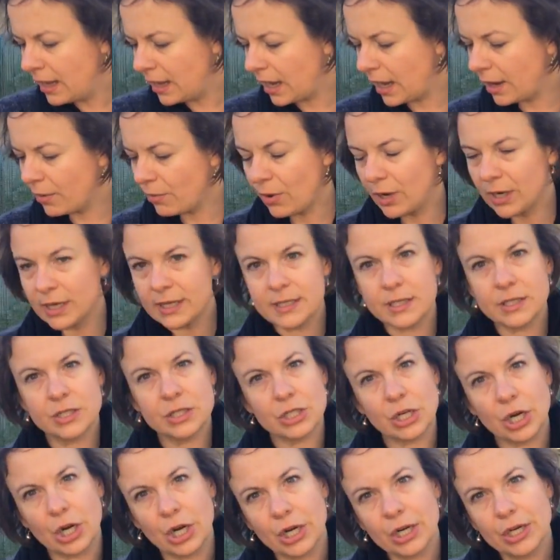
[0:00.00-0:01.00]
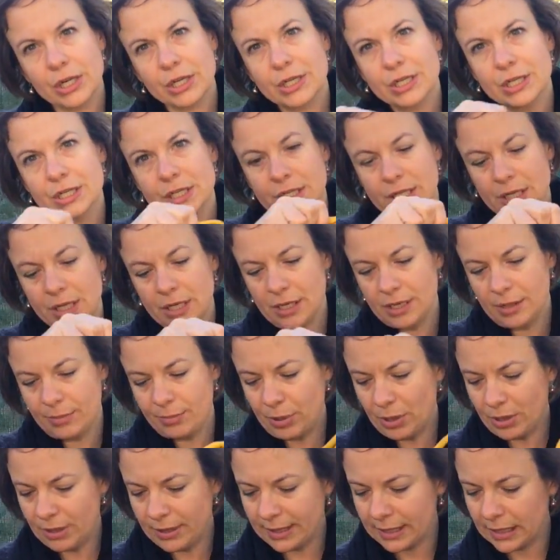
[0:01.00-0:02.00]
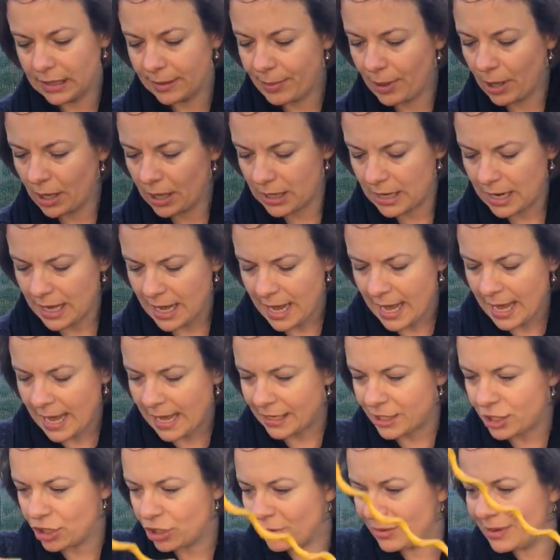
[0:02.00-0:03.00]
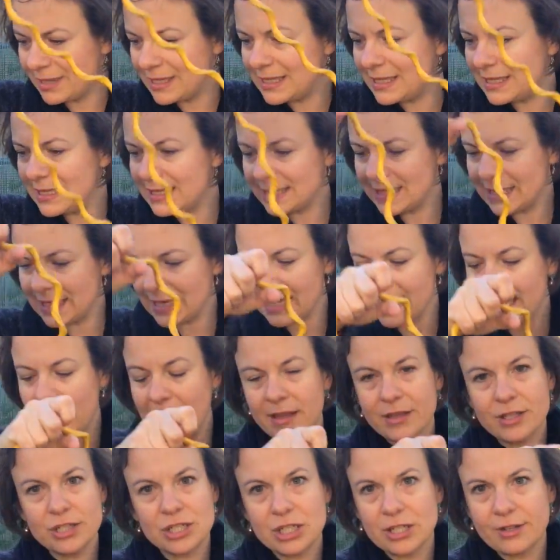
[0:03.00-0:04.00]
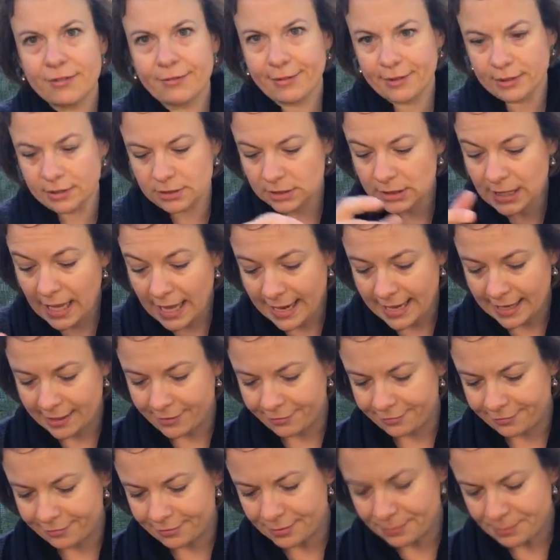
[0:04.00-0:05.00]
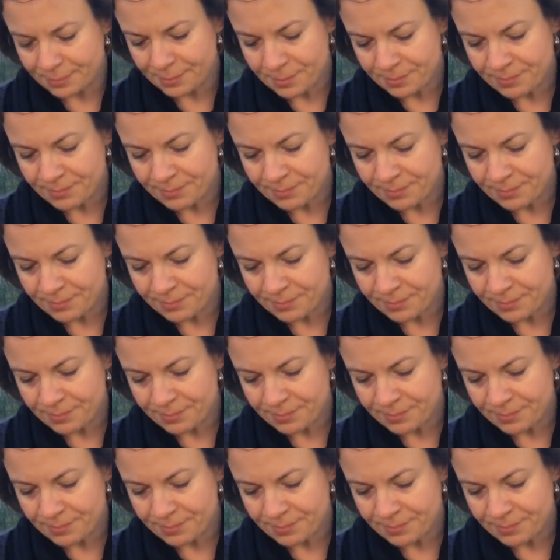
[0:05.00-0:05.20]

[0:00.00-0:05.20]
I want to start pulling it apart. And this is an analogy for life.